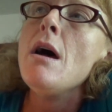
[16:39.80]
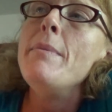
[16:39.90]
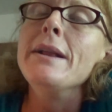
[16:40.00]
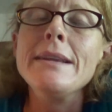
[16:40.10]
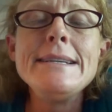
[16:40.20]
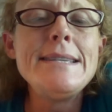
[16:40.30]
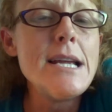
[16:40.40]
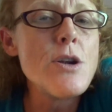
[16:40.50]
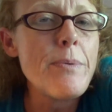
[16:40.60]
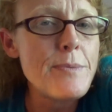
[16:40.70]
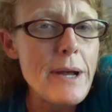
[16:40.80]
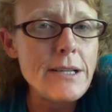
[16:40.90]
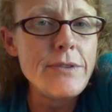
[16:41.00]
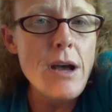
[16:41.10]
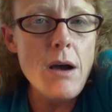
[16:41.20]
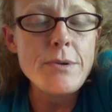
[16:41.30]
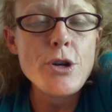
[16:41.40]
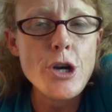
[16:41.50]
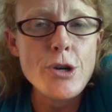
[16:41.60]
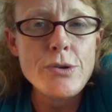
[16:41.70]
But at least then your prospective adopter
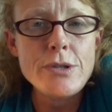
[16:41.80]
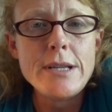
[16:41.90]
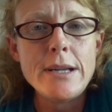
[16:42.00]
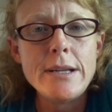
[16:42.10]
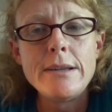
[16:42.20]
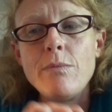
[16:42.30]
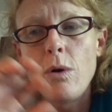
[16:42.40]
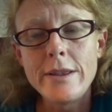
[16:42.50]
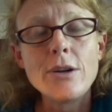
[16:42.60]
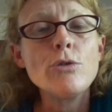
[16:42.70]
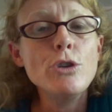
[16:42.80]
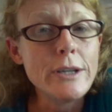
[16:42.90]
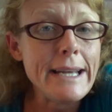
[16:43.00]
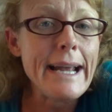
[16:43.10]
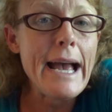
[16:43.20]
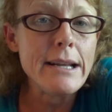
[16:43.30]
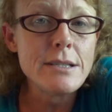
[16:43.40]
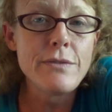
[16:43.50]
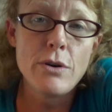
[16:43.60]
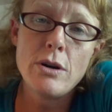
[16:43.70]
knows that what they're looking at
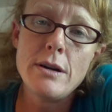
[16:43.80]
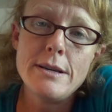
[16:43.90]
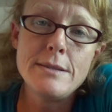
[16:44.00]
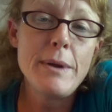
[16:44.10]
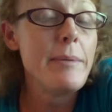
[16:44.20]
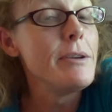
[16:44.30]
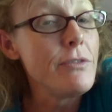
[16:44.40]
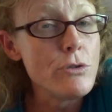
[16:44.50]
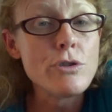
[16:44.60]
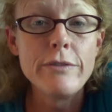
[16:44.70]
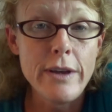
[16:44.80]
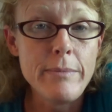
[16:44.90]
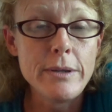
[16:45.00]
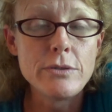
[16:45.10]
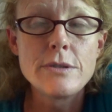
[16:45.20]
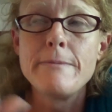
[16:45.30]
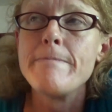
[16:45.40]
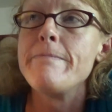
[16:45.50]
as far as maybe future vet bills.